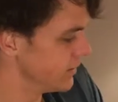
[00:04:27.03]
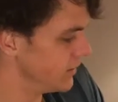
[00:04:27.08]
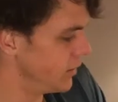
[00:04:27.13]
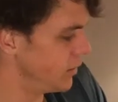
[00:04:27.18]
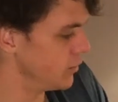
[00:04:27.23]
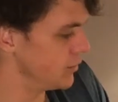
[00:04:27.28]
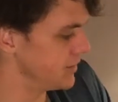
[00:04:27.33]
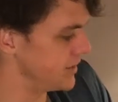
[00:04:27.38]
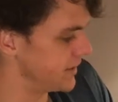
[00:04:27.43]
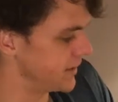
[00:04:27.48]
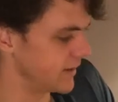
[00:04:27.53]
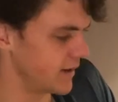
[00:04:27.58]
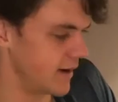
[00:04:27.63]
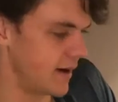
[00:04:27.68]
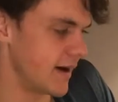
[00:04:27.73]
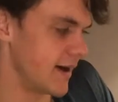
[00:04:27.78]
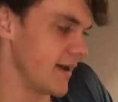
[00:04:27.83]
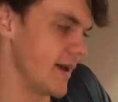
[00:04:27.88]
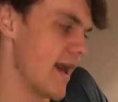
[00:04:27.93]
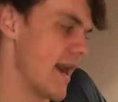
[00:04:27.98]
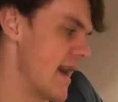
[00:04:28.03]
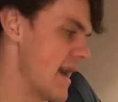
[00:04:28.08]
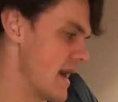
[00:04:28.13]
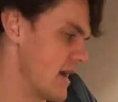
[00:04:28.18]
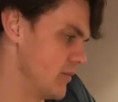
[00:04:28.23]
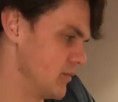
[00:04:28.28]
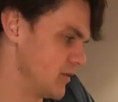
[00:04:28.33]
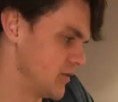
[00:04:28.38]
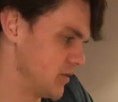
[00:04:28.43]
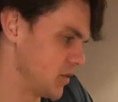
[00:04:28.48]
Oh dear, I
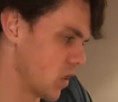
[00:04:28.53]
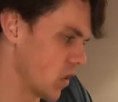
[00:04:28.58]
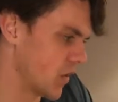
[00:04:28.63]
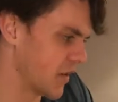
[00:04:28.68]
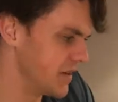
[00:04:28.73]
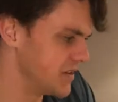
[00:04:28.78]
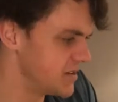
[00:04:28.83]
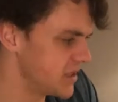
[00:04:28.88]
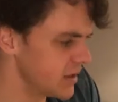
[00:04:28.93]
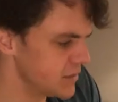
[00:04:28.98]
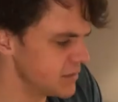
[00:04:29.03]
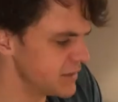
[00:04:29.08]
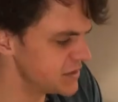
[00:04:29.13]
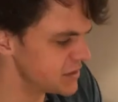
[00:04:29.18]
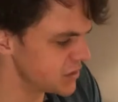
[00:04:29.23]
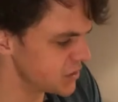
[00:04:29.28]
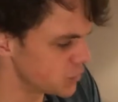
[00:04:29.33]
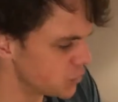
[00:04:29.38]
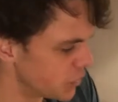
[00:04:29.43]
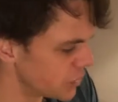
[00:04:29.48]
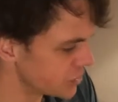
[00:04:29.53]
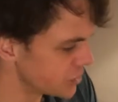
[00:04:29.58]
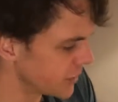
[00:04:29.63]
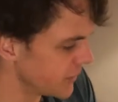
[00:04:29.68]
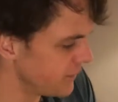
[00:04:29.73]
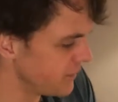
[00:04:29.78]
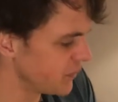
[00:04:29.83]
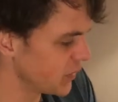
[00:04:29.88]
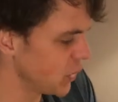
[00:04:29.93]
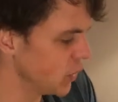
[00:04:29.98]
am sorry, said Mrs.
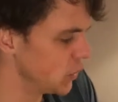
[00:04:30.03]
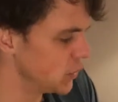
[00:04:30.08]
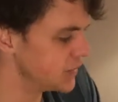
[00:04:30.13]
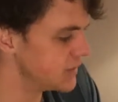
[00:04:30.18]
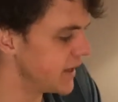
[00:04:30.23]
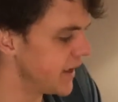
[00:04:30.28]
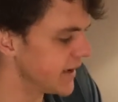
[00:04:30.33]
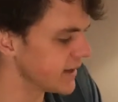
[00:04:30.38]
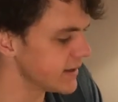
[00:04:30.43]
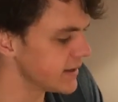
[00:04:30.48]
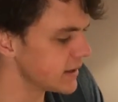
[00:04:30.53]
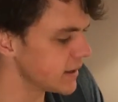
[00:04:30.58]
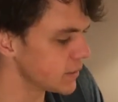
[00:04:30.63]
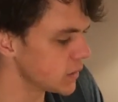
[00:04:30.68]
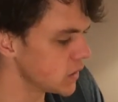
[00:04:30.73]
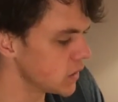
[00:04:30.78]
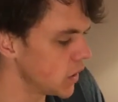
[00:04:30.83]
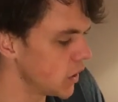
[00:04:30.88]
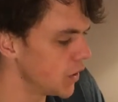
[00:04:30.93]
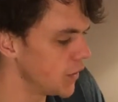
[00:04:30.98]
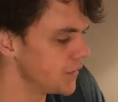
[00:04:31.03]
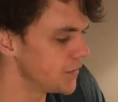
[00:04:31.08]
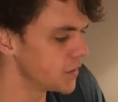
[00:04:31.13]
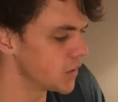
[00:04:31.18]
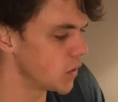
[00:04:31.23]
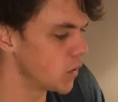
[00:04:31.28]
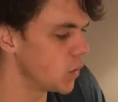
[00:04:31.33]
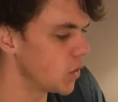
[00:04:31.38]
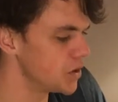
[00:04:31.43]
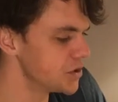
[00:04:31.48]
Washer, who was hanging up clothes on
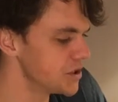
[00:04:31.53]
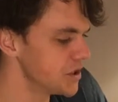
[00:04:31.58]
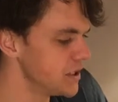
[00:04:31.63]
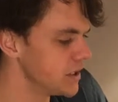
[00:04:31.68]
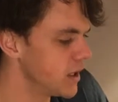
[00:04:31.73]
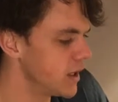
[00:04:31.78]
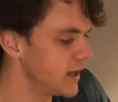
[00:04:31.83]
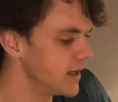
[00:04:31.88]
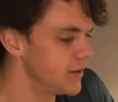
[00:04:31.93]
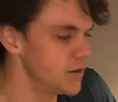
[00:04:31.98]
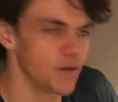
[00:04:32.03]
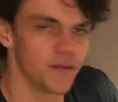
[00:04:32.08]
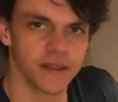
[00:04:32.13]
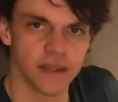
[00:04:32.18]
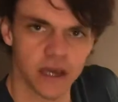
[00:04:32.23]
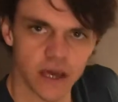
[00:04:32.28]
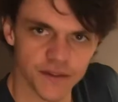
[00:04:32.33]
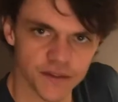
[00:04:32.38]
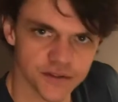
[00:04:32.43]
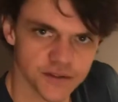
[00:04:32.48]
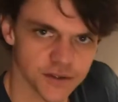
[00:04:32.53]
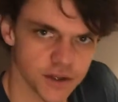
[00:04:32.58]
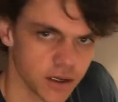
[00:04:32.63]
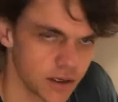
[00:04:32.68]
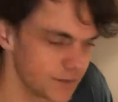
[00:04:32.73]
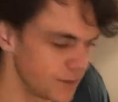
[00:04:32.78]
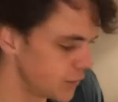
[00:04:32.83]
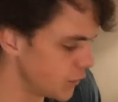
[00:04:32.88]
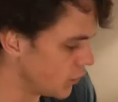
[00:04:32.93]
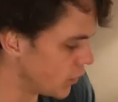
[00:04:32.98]
a washing line on the other side
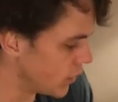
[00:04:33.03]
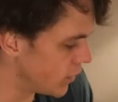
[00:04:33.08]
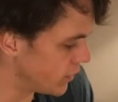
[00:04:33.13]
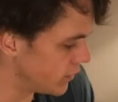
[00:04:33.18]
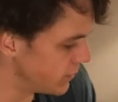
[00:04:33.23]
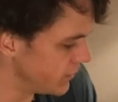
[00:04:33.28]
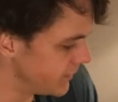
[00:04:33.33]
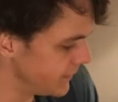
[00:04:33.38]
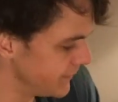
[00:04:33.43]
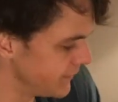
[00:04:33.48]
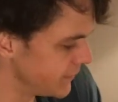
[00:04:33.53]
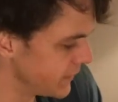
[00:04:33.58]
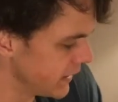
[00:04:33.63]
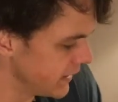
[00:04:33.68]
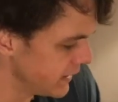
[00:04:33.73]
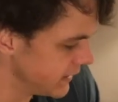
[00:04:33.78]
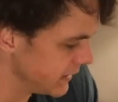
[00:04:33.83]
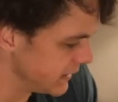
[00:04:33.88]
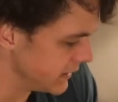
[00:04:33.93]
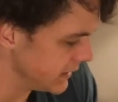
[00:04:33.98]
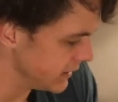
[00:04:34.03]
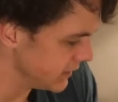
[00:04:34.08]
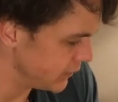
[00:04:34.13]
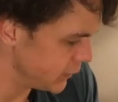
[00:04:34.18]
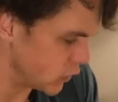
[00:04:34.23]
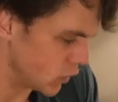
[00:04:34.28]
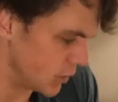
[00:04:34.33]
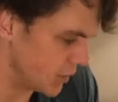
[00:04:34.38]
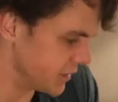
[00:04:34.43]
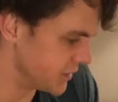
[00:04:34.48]
of the wall.
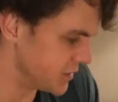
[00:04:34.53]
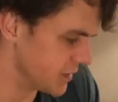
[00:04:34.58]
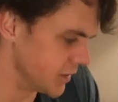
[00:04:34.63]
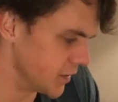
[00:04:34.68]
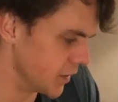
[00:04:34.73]
Poor Mr.